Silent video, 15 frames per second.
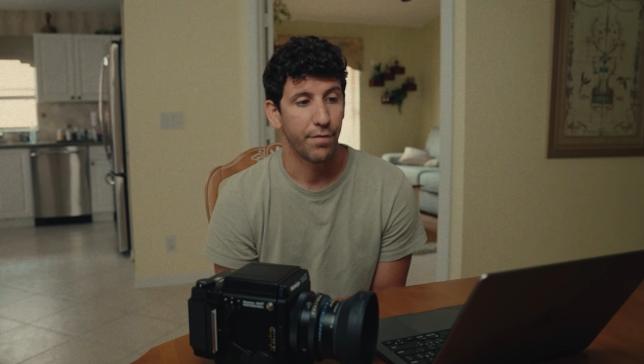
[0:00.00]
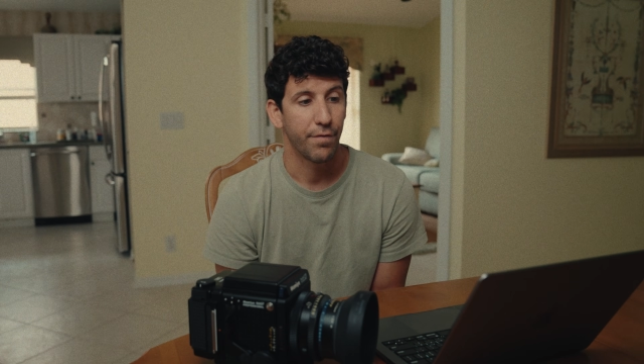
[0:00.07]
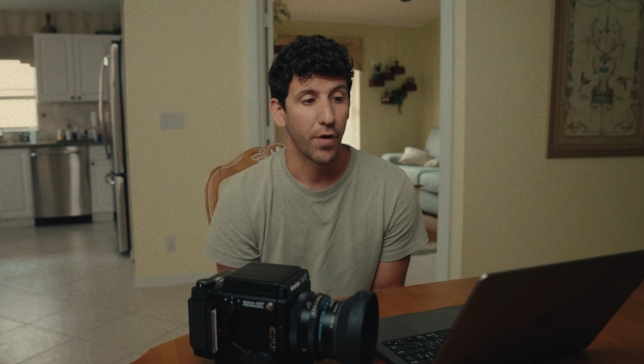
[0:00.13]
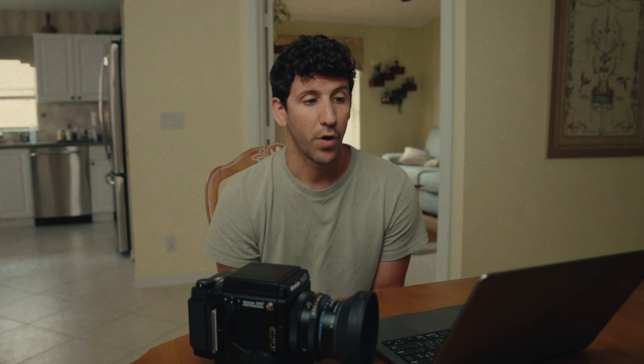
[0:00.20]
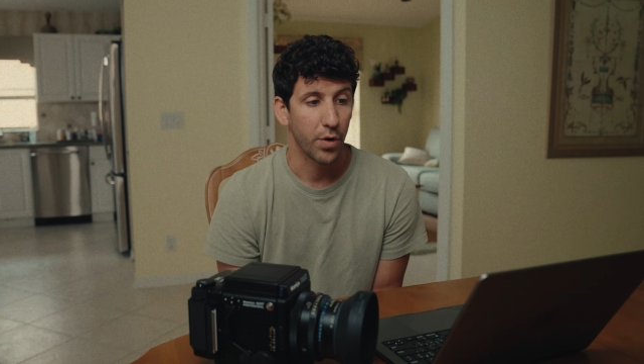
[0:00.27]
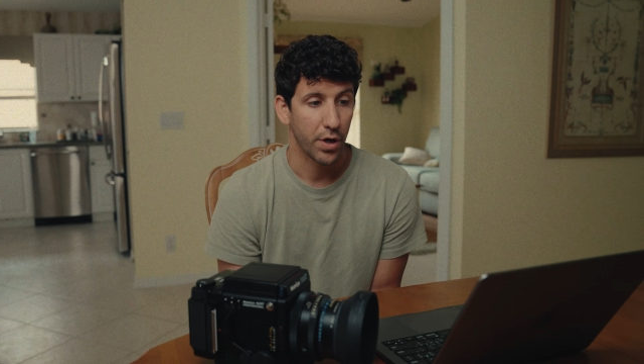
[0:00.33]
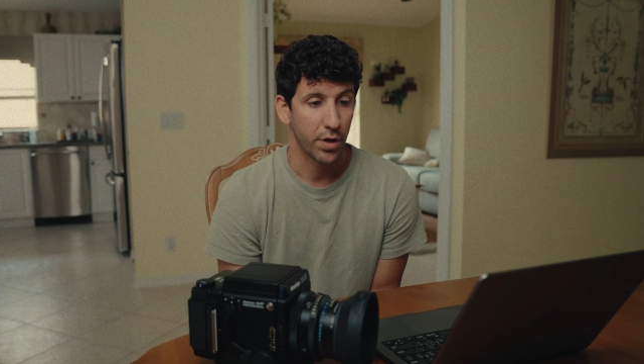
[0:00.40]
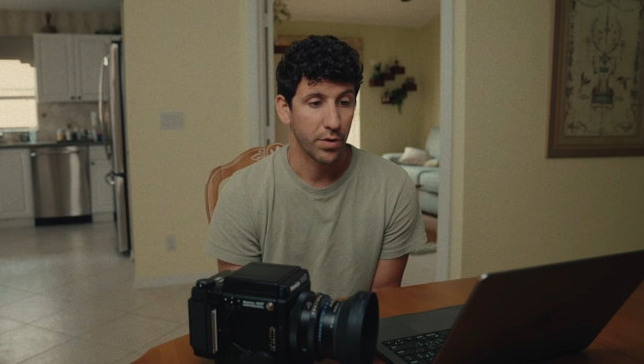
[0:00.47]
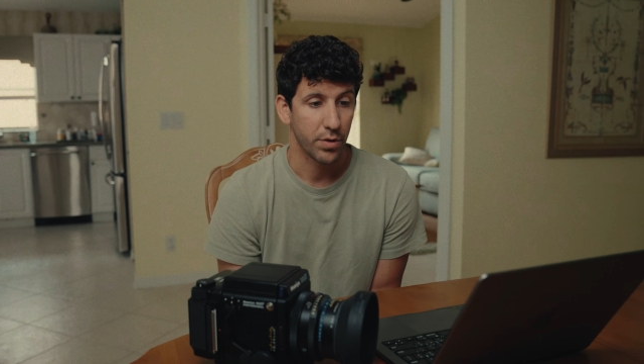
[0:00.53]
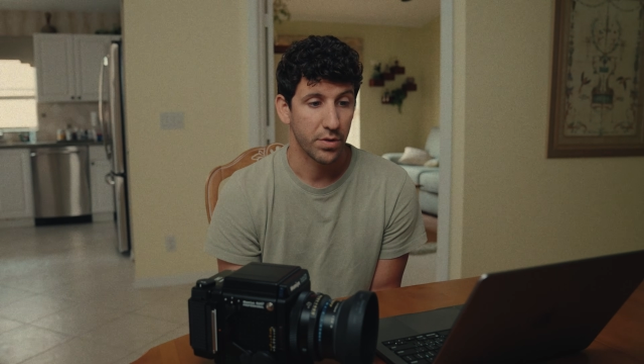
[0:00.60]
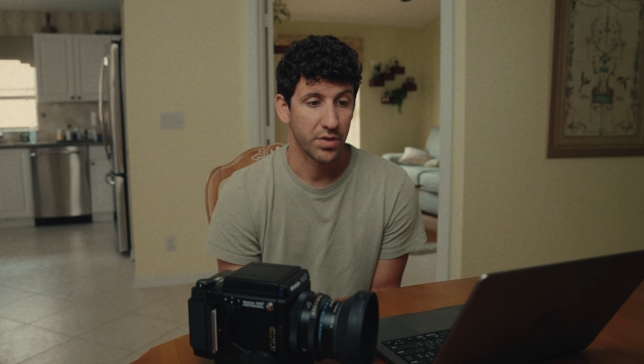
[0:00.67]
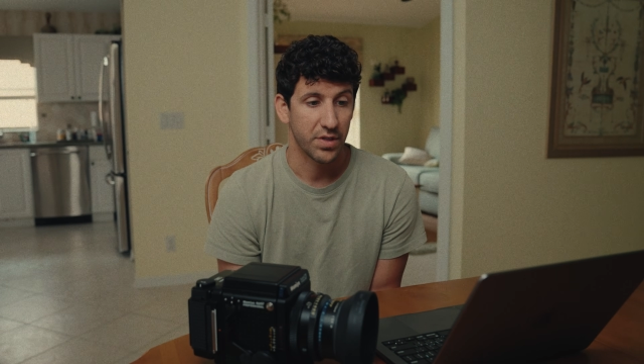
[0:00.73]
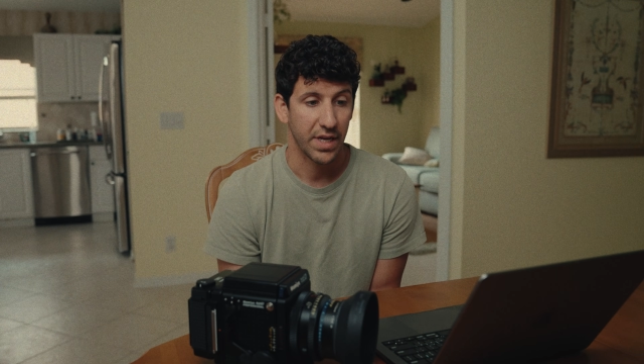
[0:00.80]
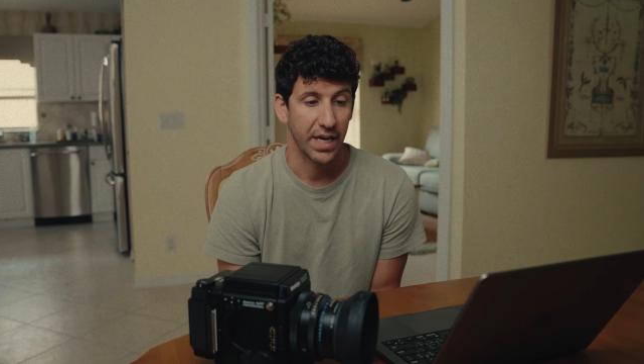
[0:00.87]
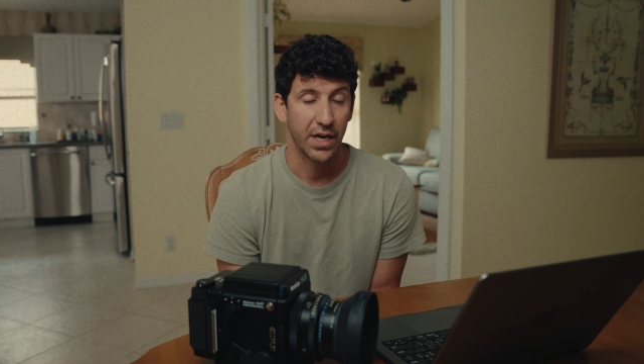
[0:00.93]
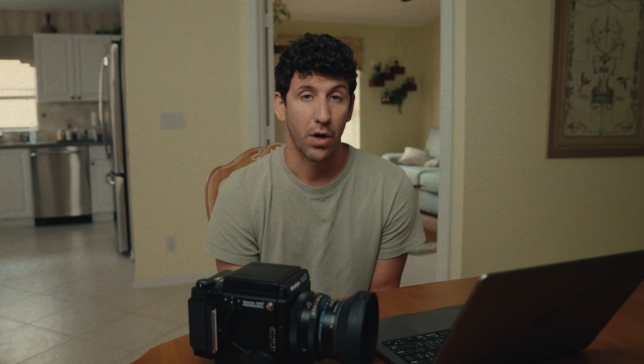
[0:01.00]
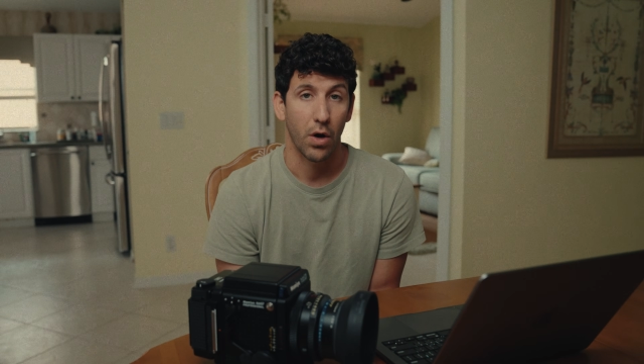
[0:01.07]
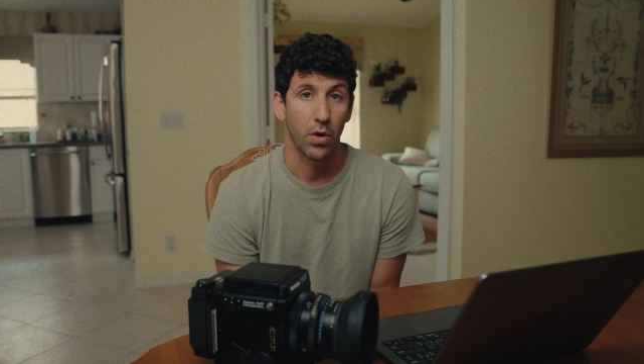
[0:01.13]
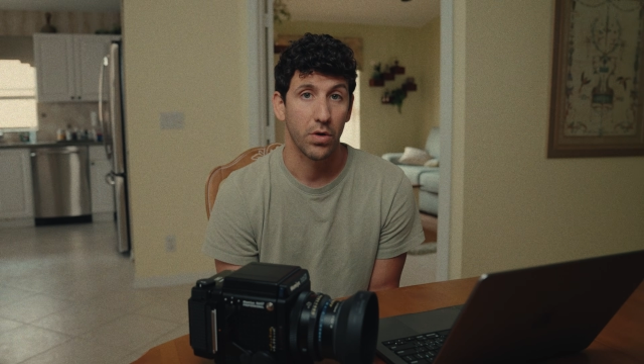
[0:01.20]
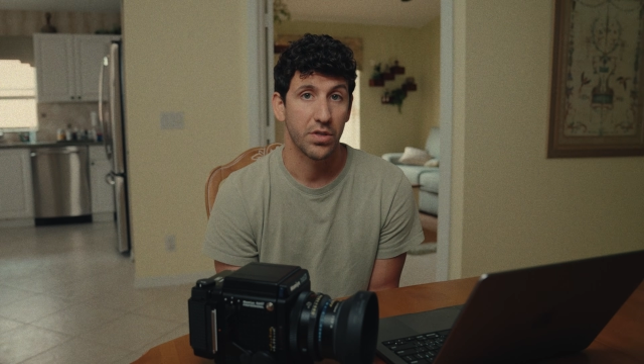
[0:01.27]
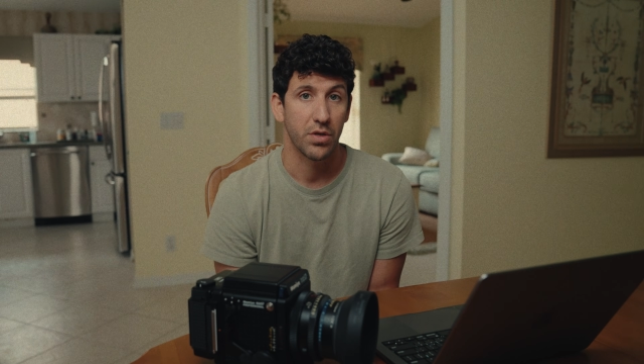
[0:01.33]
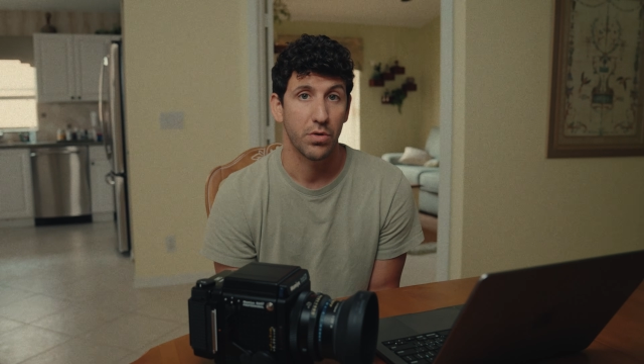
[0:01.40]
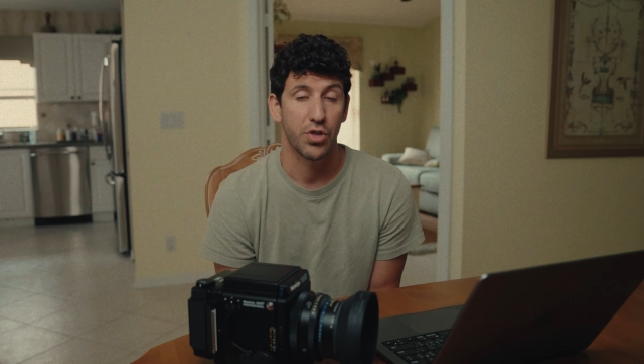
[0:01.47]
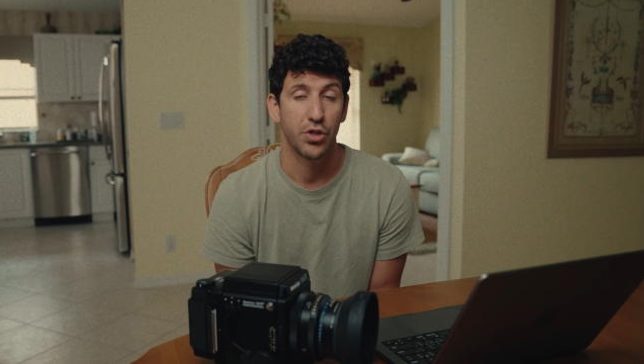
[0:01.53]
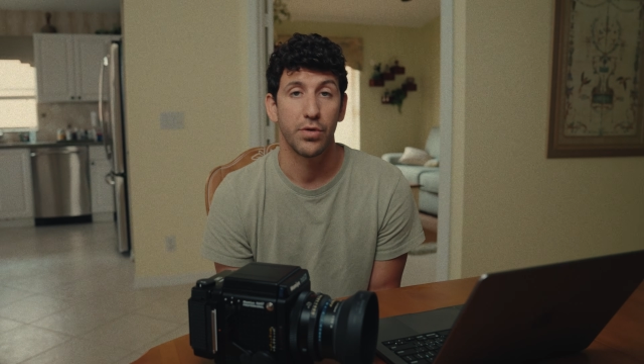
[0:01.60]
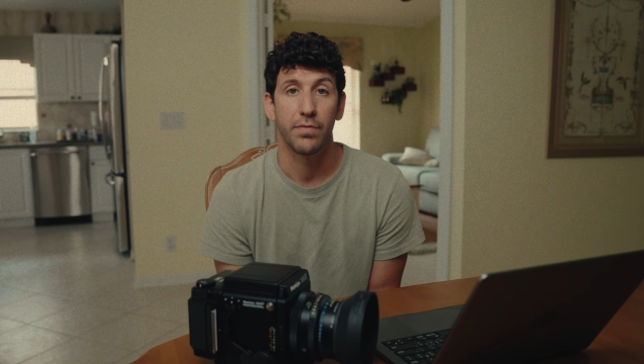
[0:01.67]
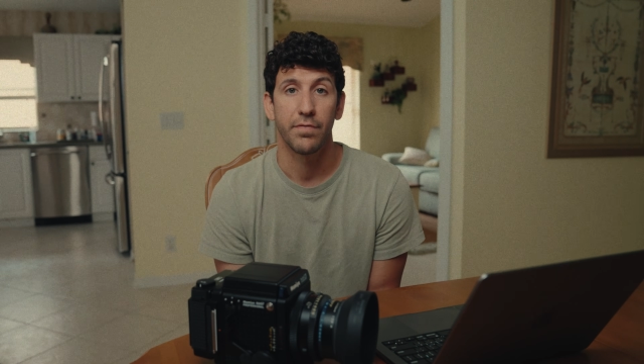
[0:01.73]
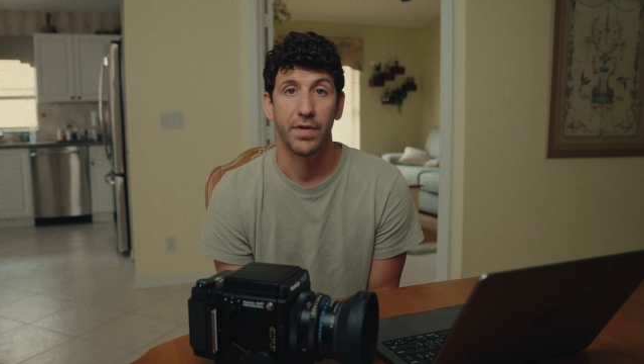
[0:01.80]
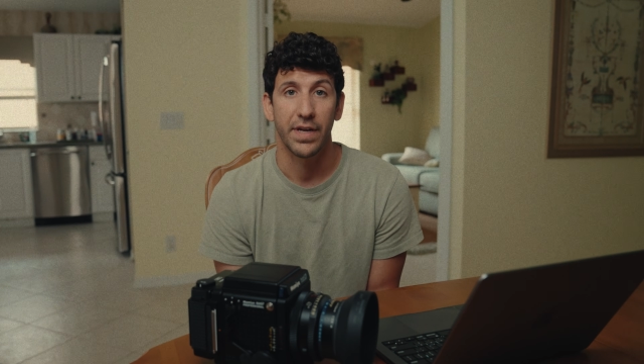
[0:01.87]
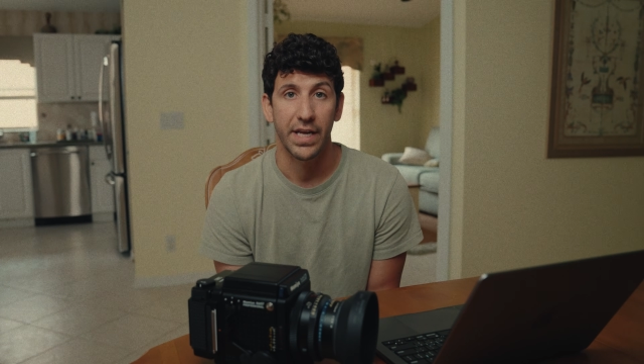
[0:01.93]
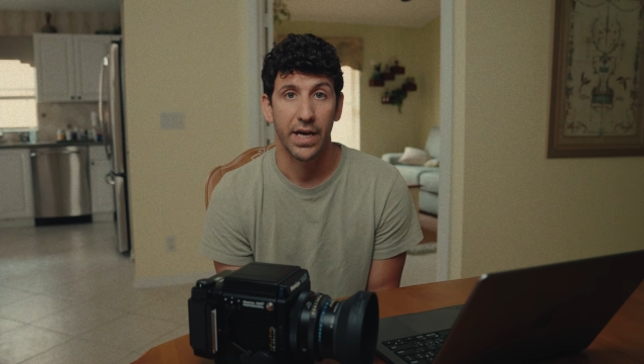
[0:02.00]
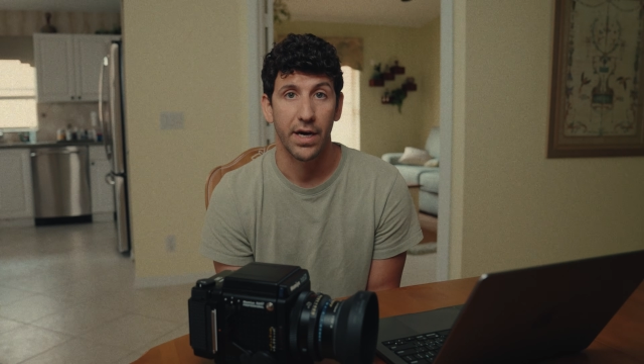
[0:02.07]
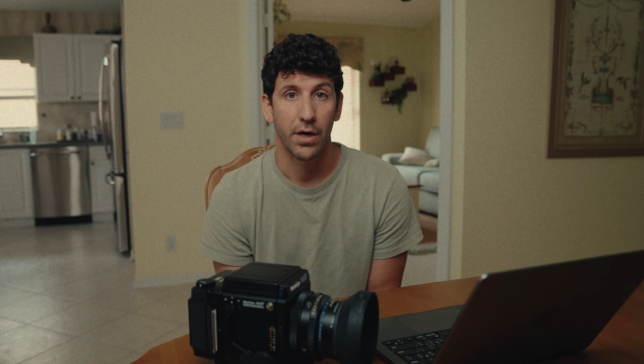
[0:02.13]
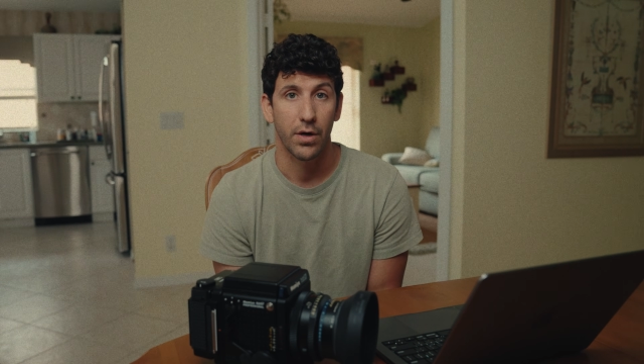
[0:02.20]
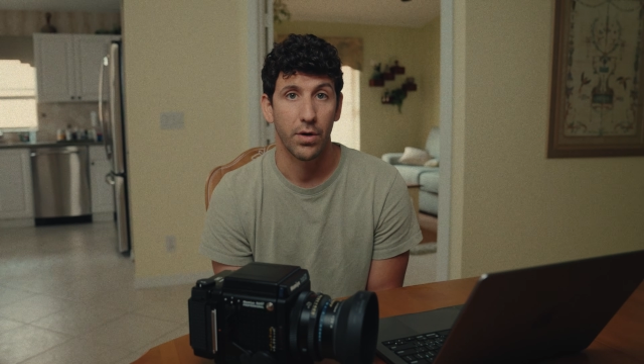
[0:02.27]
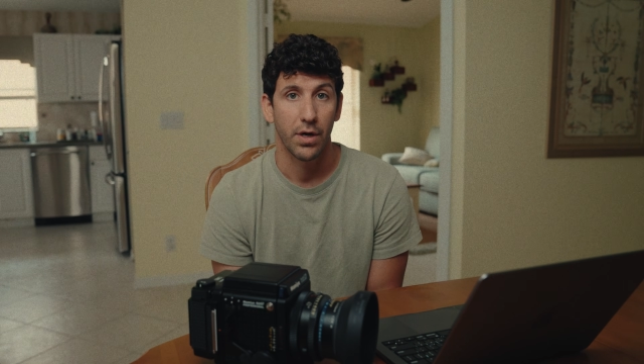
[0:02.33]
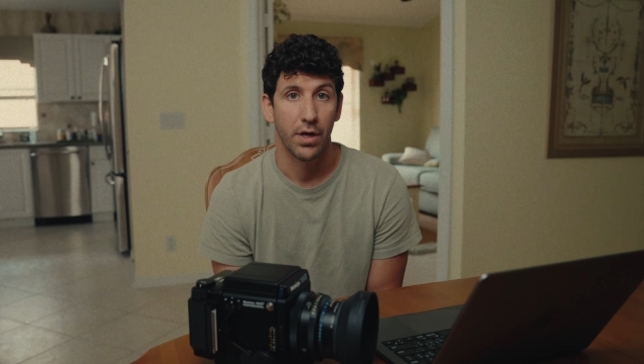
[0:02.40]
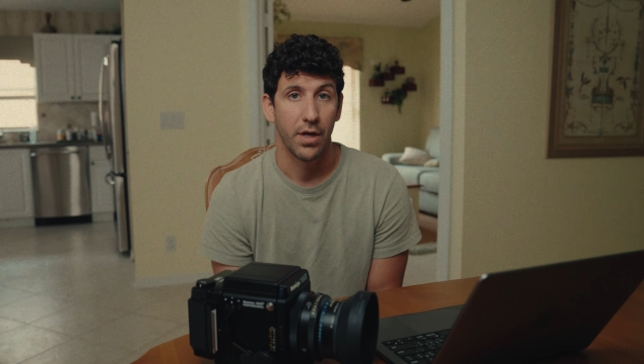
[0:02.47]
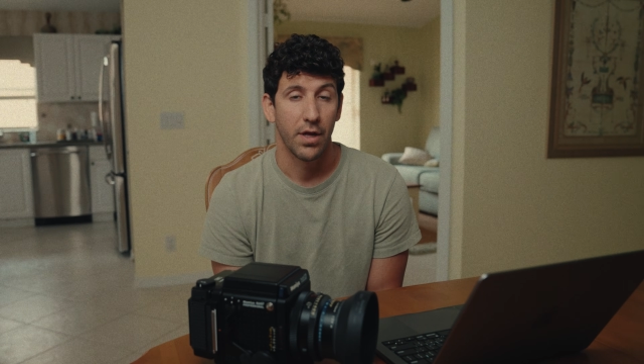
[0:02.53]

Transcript: photos and also shoot video,